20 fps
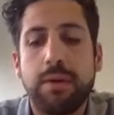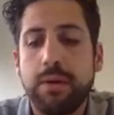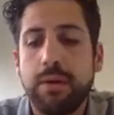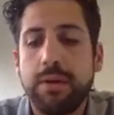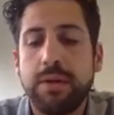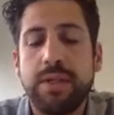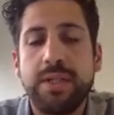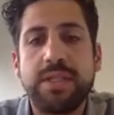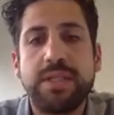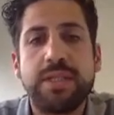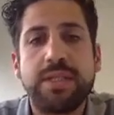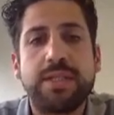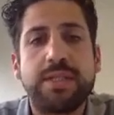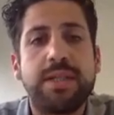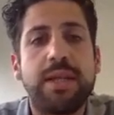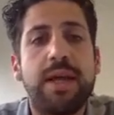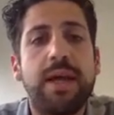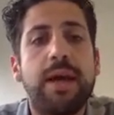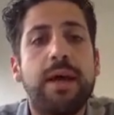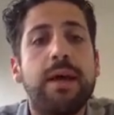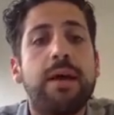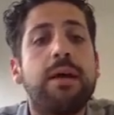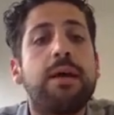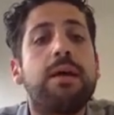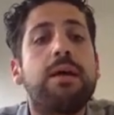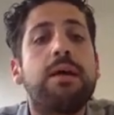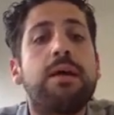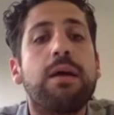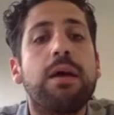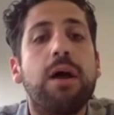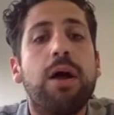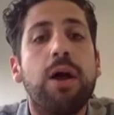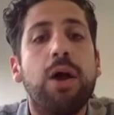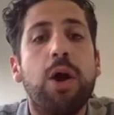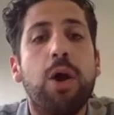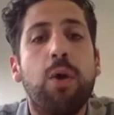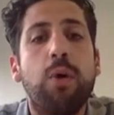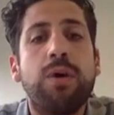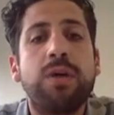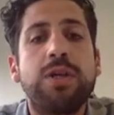This is the
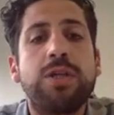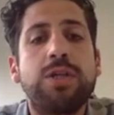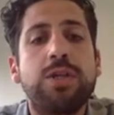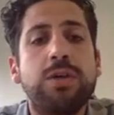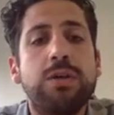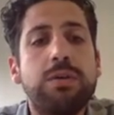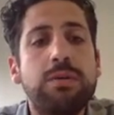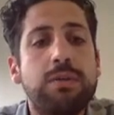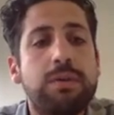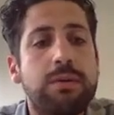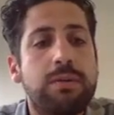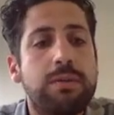lower jaw,